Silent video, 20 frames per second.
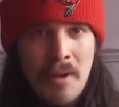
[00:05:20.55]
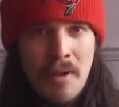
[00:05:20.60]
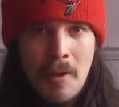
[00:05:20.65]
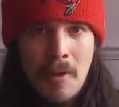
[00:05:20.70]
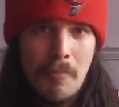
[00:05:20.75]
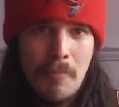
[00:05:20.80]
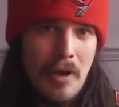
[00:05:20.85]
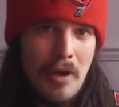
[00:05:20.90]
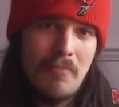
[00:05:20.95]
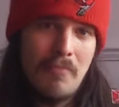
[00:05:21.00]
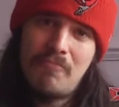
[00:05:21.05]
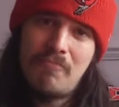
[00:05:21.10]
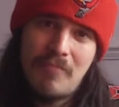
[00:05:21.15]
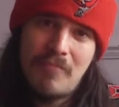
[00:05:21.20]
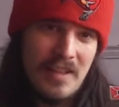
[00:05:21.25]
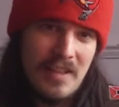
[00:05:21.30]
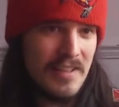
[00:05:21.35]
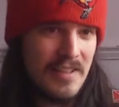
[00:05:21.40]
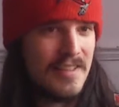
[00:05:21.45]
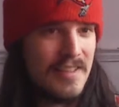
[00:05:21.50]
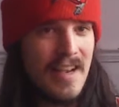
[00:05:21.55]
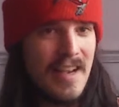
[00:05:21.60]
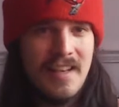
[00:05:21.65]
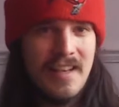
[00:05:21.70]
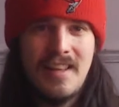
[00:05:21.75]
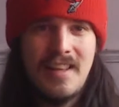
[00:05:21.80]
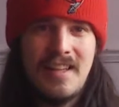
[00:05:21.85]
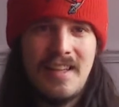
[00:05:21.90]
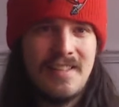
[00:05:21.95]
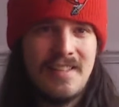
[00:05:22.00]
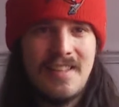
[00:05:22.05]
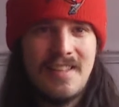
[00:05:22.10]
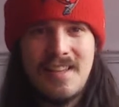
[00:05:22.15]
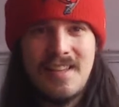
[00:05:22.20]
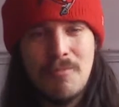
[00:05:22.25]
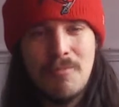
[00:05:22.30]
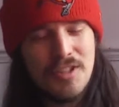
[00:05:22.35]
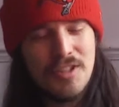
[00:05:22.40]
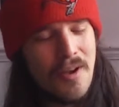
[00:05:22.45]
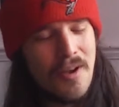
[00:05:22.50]
But as I say, this is a
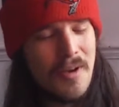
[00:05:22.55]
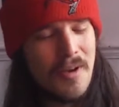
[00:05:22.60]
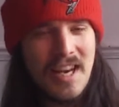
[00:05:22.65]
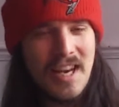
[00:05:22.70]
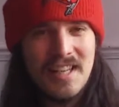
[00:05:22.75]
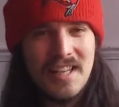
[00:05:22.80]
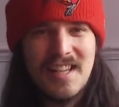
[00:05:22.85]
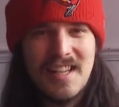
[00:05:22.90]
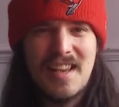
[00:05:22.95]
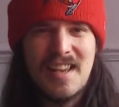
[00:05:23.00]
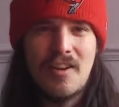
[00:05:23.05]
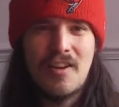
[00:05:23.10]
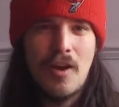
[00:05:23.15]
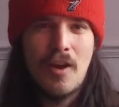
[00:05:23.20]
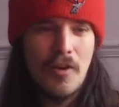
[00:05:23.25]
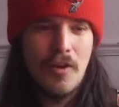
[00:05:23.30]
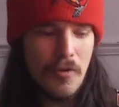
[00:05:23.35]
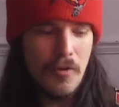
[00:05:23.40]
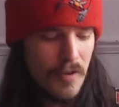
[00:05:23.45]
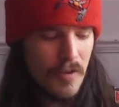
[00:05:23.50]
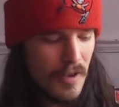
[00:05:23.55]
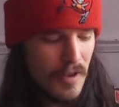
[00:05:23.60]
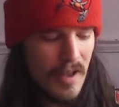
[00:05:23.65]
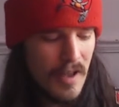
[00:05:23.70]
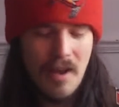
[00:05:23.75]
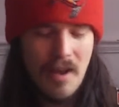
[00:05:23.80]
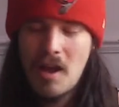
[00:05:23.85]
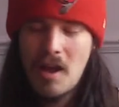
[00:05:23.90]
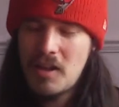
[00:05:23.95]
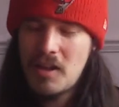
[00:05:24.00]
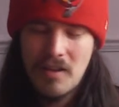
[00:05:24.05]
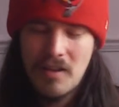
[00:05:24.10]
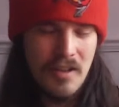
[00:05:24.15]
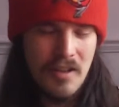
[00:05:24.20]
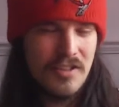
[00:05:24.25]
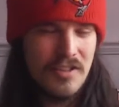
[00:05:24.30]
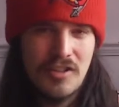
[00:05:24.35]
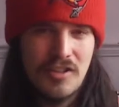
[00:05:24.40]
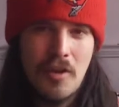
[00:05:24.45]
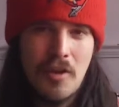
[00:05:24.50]
team with so many needs. They could go
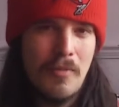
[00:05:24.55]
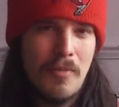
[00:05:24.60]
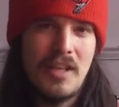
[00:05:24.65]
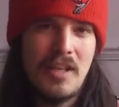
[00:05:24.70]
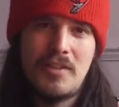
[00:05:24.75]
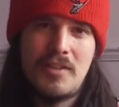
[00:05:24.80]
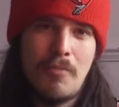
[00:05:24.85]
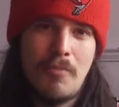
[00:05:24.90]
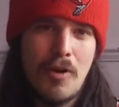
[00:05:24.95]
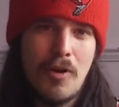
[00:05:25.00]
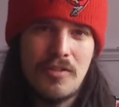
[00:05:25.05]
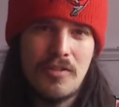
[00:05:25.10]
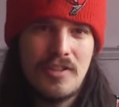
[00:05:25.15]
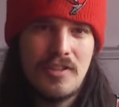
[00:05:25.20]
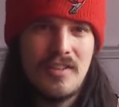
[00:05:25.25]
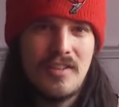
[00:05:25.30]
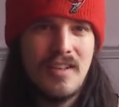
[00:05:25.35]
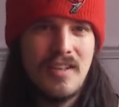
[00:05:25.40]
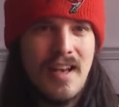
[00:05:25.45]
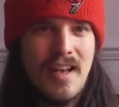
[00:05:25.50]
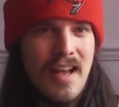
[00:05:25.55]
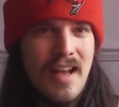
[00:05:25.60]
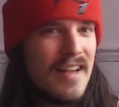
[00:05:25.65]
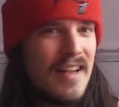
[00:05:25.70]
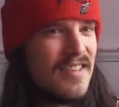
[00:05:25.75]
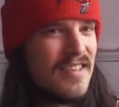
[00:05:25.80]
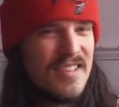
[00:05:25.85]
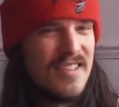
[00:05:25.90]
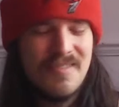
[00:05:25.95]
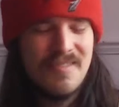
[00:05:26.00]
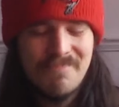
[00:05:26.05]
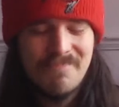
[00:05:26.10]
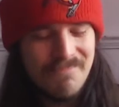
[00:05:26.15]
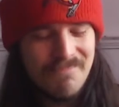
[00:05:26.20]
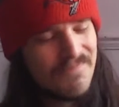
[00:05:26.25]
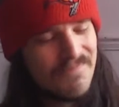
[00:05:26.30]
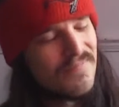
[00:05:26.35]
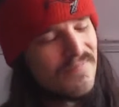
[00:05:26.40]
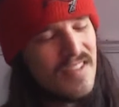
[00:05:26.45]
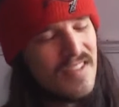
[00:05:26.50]
so many spots, and
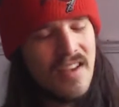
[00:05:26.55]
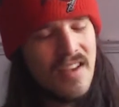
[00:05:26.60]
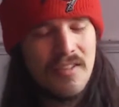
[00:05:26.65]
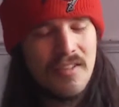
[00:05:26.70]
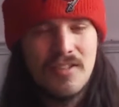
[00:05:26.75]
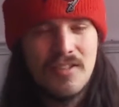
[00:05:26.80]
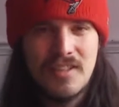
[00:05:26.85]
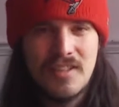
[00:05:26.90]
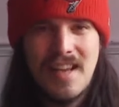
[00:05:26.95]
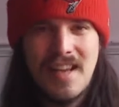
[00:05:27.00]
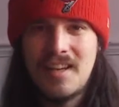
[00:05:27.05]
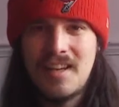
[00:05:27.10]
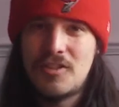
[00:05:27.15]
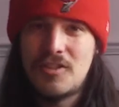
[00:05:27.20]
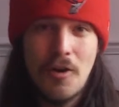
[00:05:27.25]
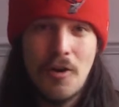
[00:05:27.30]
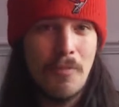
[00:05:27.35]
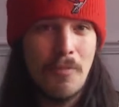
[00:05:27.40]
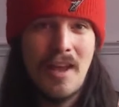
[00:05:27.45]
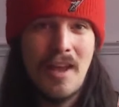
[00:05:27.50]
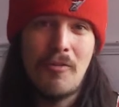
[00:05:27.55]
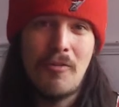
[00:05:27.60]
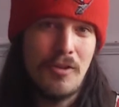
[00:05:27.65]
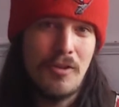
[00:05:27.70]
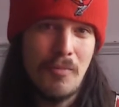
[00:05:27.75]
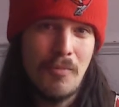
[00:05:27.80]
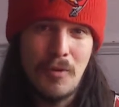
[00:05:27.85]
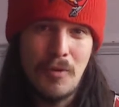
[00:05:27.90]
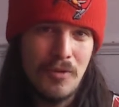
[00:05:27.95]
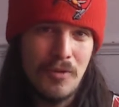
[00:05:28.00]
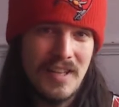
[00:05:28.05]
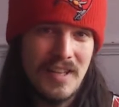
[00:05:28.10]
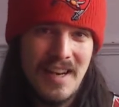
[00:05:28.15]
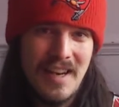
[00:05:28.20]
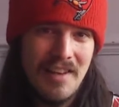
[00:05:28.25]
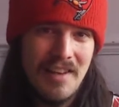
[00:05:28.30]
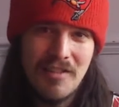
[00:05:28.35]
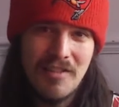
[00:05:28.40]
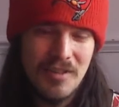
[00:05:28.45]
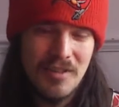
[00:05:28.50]
just take the top player on your board,
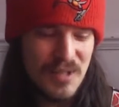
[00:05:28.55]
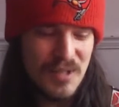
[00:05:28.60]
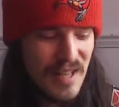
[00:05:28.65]
Cleveland.